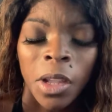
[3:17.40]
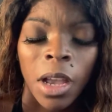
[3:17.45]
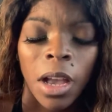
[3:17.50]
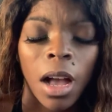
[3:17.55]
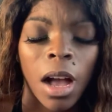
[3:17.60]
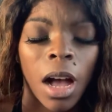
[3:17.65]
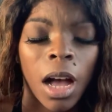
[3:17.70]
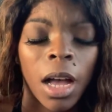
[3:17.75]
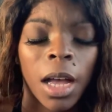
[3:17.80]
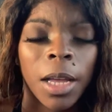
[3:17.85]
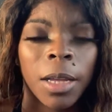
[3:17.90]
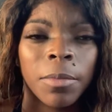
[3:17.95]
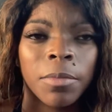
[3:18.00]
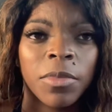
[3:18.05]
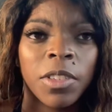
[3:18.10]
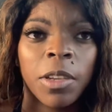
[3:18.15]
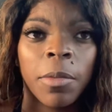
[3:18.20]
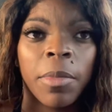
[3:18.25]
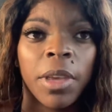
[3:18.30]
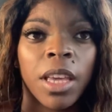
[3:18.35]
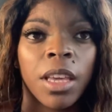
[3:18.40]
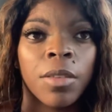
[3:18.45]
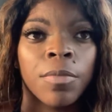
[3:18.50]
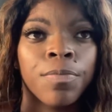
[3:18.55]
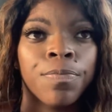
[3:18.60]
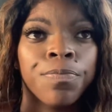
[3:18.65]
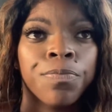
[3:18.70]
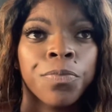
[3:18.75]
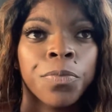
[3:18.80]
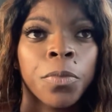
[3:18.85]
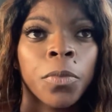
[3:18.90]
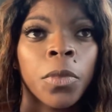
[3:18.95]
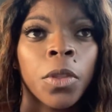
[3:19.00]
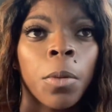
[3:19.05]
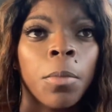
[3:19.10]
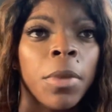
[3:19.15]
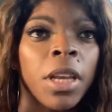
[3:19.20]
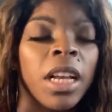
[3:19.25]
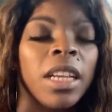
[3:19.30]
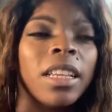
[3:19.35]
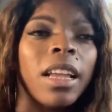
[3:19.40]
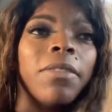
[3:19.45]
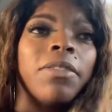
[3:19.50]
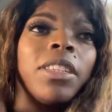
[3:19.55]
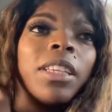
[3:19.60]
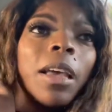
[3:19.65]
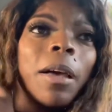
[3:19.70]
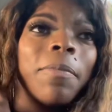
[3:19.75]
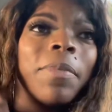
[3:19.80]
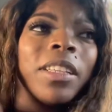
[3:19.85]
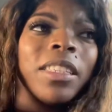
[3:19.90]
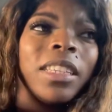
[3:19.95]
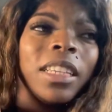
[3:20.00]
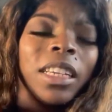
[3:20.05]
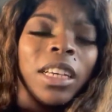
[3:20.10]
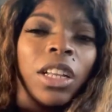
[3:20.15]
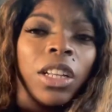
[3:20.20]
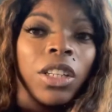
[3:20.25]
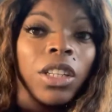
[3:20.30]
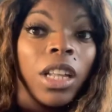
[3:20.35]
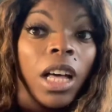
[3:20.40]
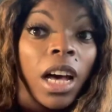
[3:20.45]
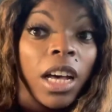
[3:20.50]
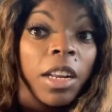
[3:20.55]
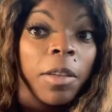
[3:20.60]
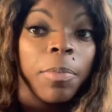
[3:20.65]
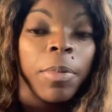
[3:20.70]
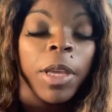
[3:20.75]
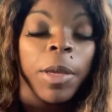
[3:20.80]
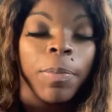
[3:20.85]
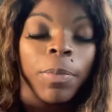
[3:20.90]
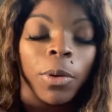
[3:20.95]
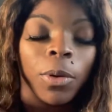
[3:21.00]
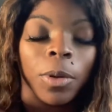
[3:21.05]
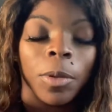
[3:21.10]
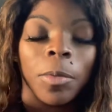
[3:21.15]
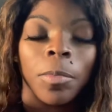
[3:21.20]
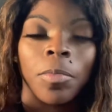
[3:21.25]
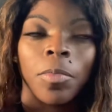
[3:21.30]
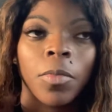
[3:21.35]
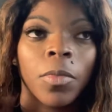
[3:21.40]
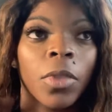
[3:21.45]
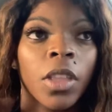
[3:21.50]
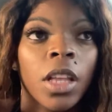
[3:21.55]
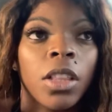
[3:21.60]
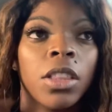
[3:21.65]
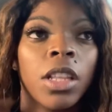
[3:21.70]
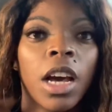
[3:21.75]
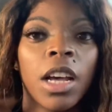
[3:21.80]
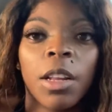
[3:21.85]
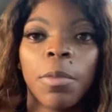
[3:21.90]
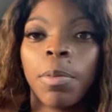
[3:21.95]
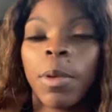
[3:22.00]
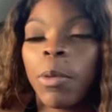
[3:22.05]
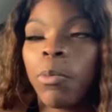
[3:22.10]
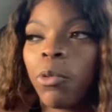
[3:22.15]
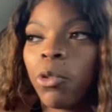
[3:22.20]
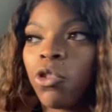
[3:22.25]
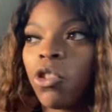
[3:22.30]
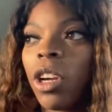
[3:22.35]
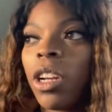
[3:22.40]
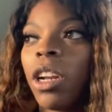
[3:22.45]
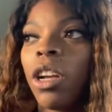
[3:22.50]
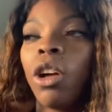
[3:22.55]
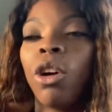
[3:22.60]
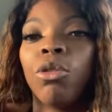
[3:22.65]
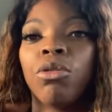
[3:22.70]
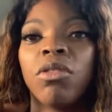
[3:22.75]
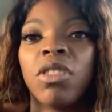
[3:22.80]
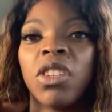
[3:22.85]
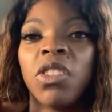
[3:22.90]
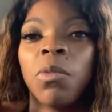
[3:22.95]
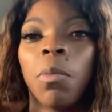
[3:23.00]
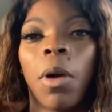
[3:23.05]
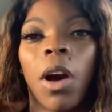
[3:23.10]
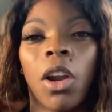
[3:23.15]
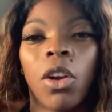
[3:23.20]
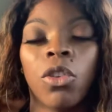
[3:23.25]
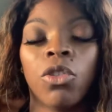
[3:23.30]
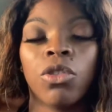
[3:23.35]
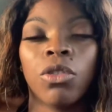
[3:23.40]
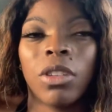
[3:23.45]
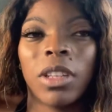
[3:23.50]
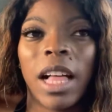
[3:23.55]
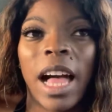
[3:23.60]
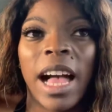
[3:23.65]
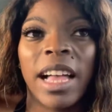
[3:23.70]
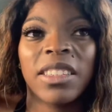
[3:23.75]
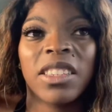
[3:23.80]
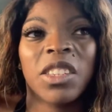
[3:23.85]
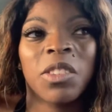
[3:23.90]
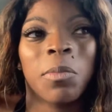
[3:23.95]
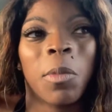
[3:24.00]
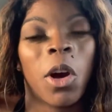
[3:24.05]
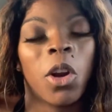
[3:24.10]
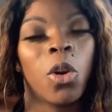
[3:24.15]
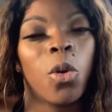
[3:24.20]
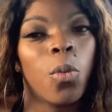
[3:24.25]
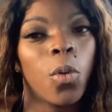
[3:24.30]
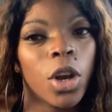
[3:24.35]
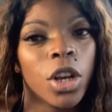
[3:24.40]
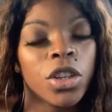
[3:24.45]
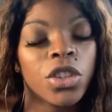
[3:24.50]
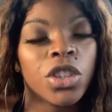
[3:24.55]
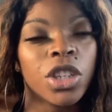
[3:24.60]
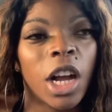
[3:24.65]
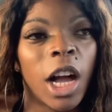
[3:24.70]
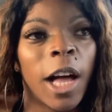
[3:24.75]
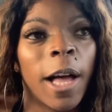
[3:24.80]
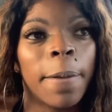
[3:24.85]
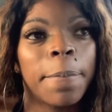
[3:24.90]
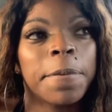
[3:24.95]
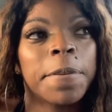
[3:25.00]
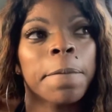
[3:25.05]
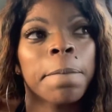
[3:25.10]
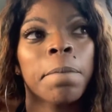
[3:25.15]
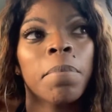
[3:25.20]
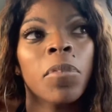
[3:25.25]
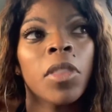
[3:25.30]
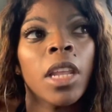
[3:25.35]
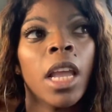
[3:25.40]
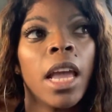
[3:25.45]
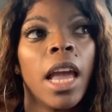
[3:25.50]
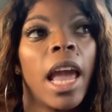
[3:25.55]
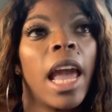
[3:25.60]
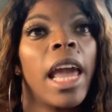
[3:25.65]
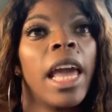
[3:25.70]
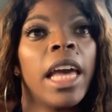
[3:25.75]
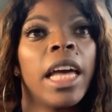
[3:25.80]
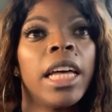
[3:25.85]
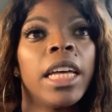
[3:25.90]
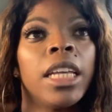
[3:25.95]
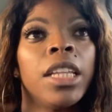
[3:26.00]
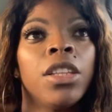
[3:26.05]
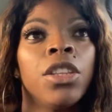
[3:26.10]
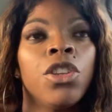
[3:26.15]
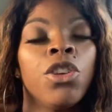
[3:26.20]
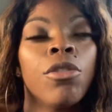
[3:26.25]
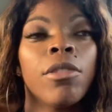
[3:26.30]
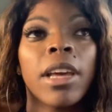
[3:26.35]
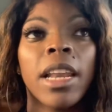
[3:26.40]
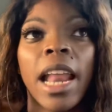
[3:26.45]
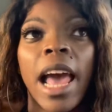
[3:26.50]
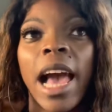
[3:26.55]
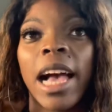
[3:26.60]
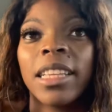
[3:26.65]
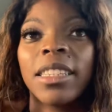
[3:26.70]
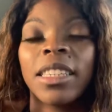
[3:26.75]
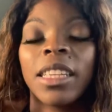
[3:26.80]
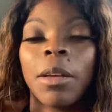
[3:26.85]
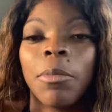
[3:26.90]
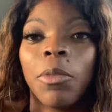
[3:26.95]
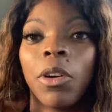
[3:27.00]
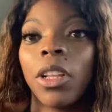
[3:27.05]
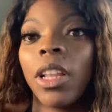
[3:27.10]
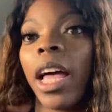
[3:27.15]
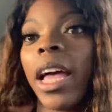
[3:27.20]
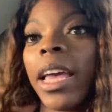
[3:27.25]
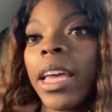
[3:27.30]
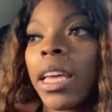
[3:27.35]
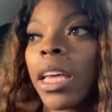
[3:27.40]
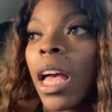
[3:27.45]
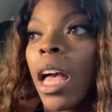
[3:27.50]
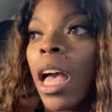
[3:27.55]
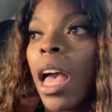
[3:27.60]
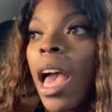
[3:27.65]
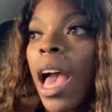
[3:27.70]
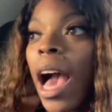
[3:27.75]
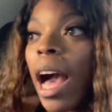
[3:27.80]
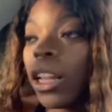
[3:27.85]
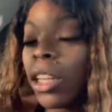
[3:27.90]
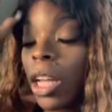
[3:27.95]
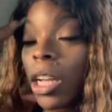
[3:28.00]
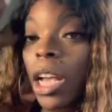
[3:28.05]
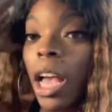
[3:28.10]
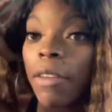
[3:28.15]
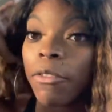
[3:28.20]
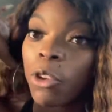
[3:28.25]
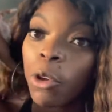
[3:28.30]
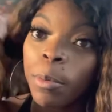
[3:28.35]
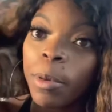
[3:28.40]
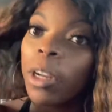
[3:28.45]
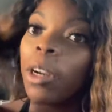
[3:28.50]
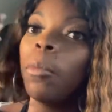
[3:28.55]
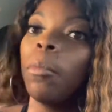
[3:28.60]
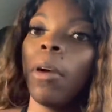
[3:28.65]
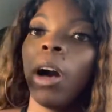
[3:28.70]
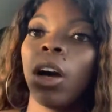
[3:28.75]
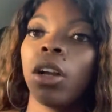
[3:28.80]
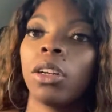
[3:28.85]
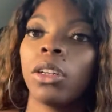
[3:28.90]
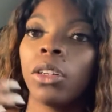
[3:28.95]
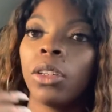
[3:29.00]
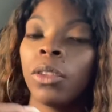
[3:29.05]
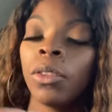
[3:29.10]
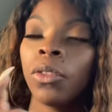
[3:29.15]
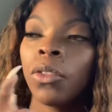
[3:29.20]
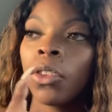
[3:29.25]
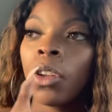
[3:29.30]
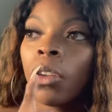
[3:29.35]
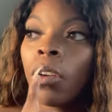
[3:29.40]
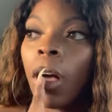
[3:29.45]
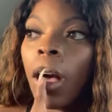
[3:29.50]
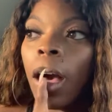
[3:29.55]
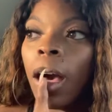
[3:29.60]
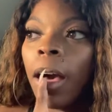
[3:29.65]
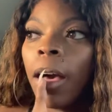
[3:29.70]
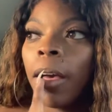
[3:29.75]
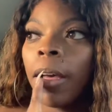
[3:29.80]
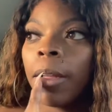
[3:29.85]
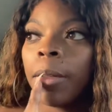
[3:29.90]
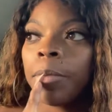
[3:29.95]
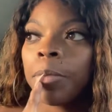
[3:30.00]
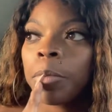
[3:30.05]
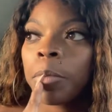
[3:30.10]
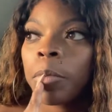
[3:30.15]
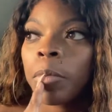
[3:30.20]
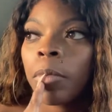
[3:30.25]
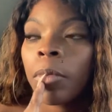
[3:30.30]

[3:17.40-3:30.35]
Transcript: um, to me because I've seen I've been seeing a lot of people, a lot of people trying to host these model classes, model workshops, and you can ask them, well, like, how long have you been a model, um,